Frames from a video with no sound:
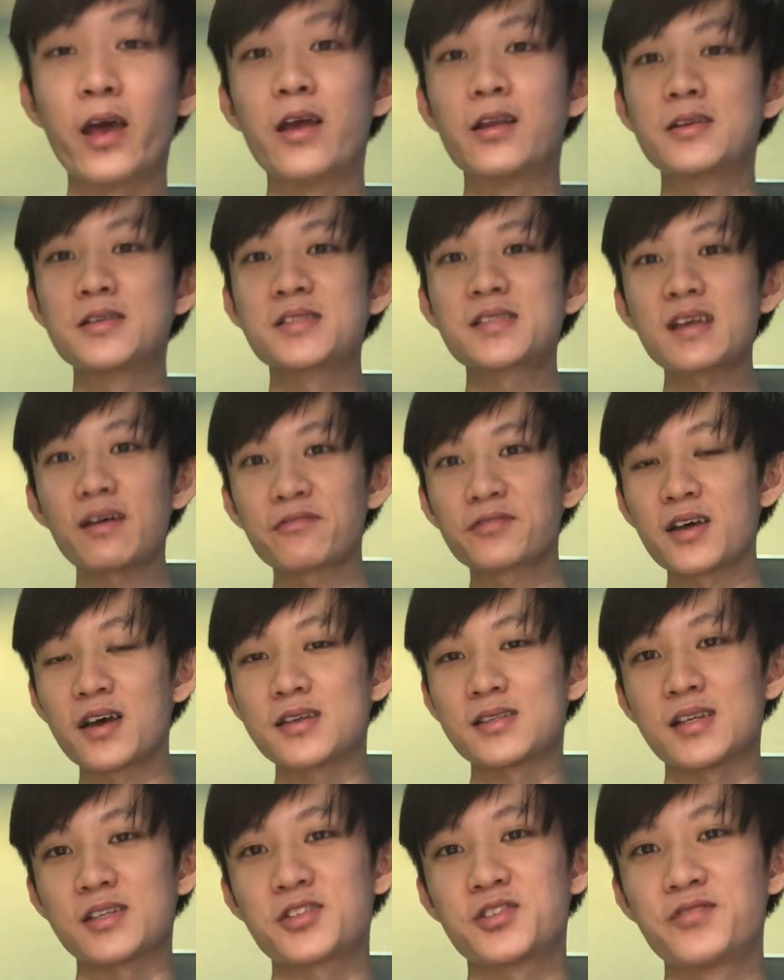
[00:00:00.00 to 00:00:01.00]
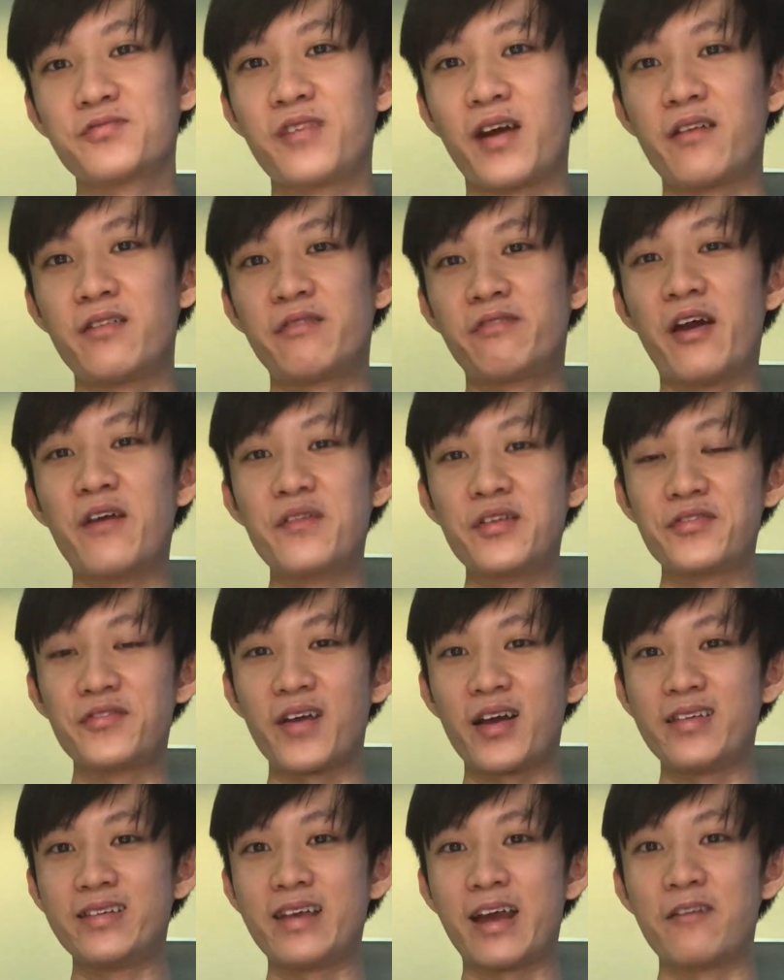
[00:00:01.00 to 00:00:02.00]
staff there is actually very very
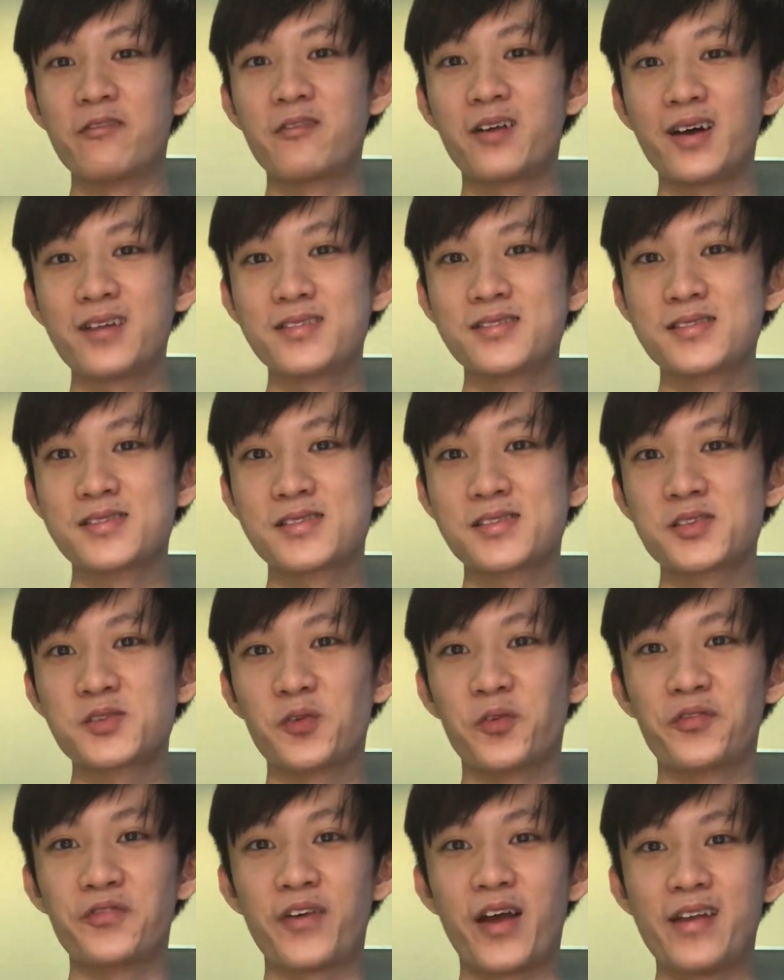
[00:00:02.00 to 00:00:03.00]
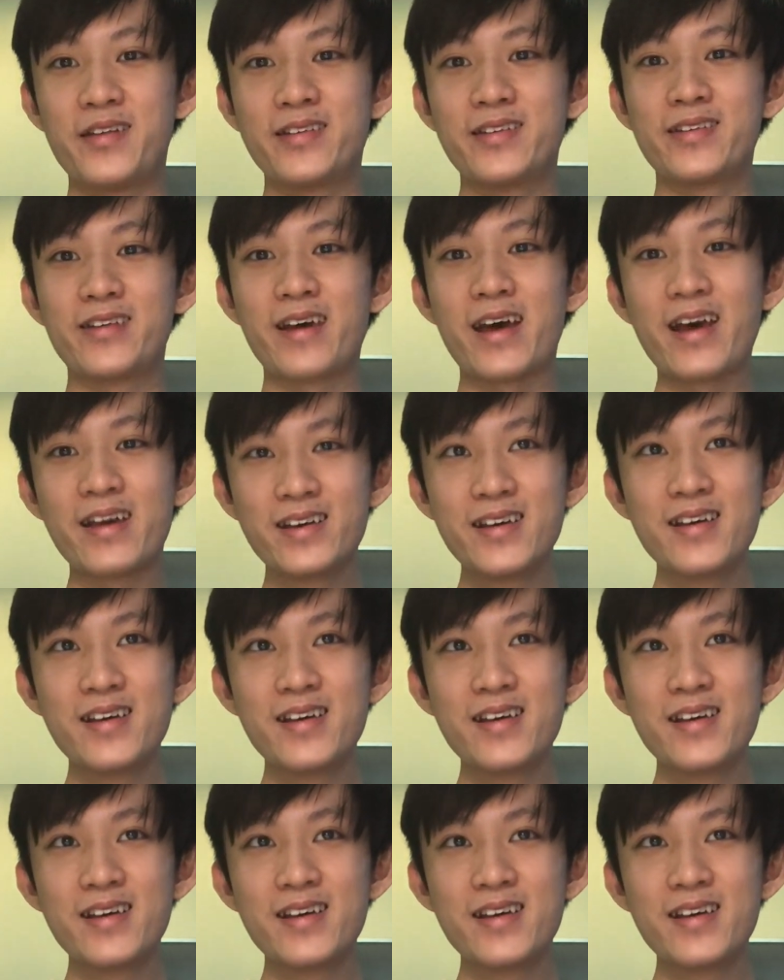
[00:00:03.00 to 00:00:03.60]
friendly. Everyone's so friendly there.